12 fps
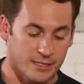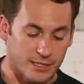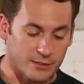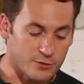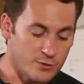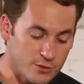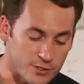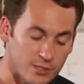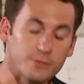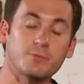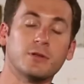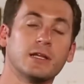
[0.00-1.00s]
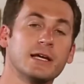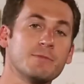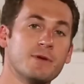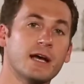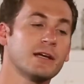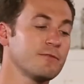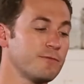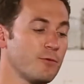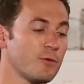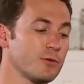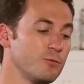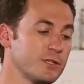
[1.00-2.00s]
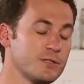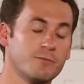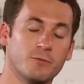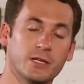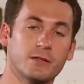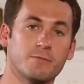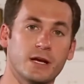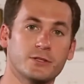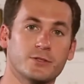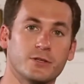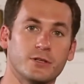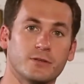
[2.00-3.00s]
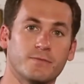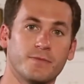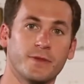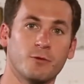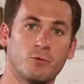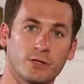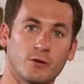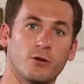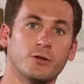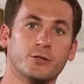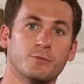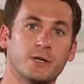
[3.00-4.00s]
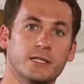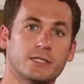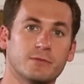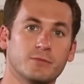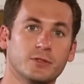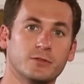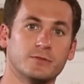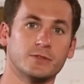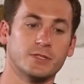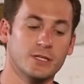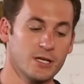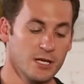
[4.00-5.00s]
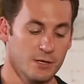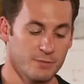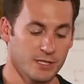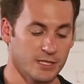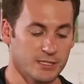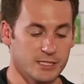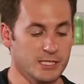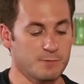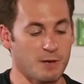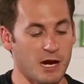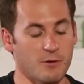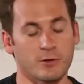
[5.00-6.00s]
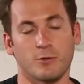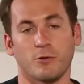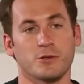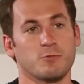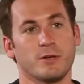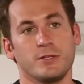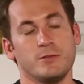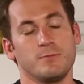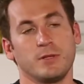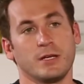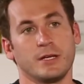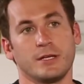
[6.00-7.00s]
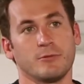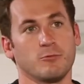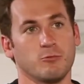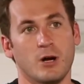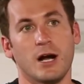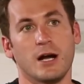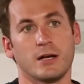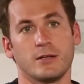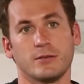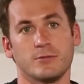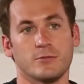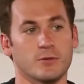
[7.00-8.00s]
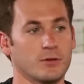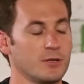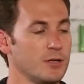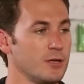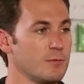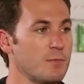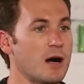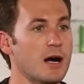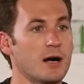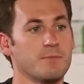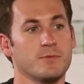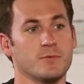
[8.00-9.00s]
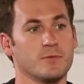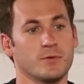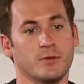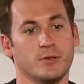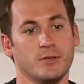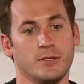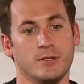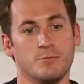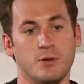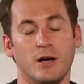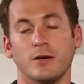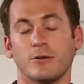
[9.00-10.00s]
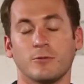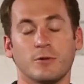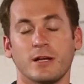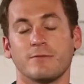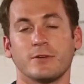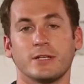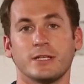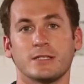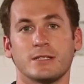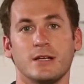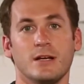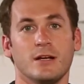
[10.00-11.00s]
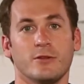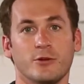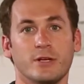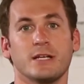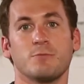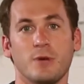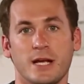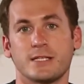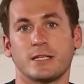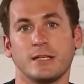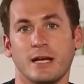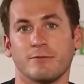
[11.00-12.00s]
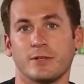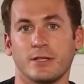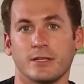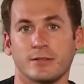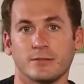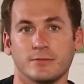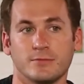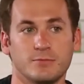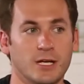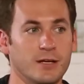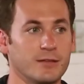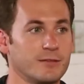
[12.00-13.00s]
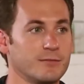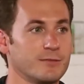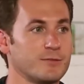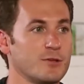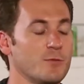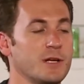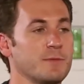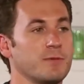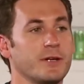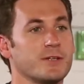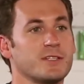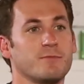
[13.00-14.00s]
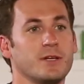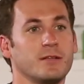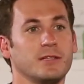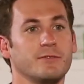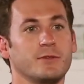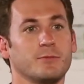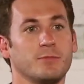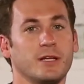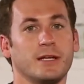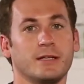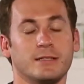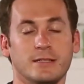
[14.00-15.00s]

Get used to them. Play back and forth with, with a metronome with all your basic moves. Because these power chords, whether you play rock or pop or punk or whatever it is, they're in basically everything. Uh, so many players have made a living playing